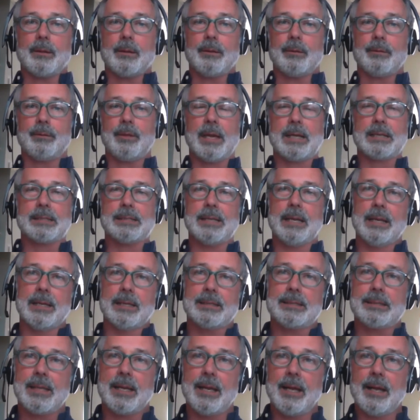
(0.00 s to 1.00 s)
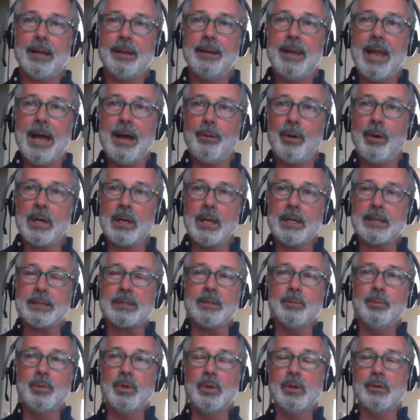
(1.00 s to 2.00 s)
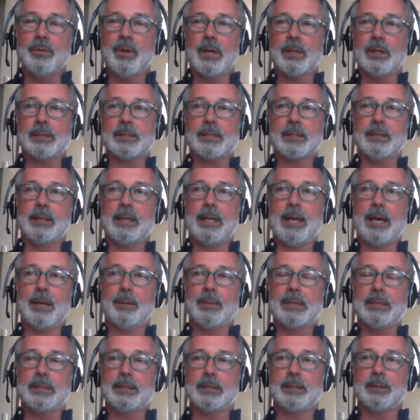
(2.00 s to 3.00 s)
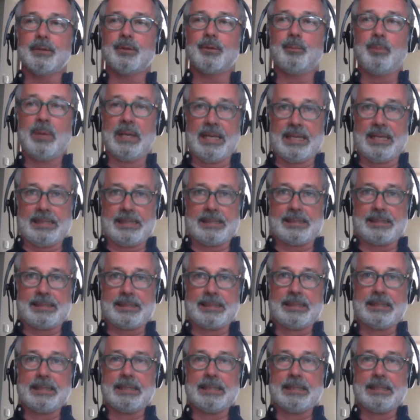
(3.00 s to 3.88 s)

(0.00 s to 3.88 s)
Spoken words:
Thanks, Ellis. And now I'd like to move on to the element of place